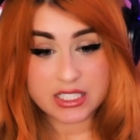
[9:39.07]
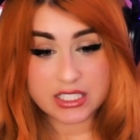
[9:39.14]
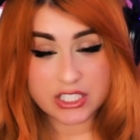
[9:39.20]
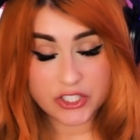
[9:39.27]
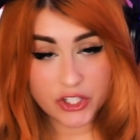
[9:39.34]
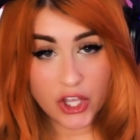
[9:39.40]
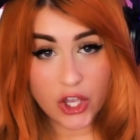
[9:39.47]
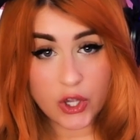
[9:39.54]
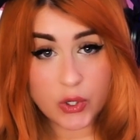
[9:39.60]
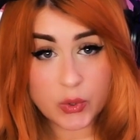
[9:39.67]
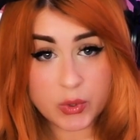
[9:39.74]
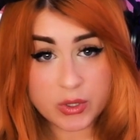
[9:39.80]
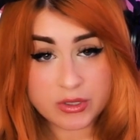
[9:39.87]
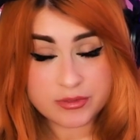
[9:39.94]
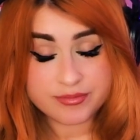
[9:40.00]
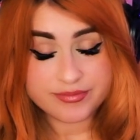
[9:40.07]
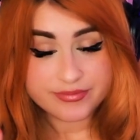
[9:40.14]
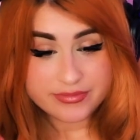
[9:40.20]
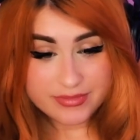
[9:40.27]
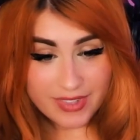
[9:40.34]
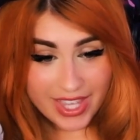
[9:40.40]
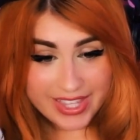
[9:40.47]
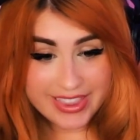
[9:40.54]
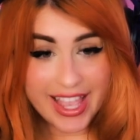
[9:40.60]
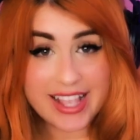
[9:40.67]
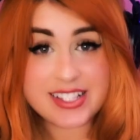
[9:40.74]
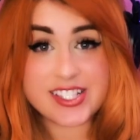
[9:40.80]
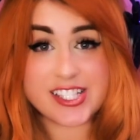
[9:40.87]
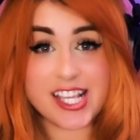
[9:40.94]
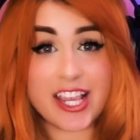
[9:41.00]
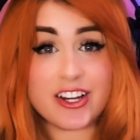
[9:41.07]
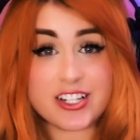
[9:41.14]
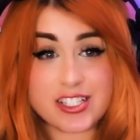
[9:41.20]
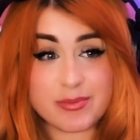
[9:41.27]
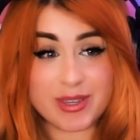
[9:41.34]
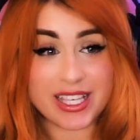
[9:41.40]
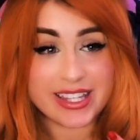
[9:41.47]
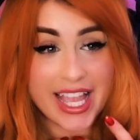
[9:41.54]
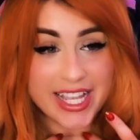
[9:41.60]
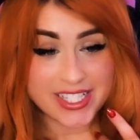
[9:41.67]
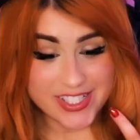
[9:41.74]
you know? And that scares me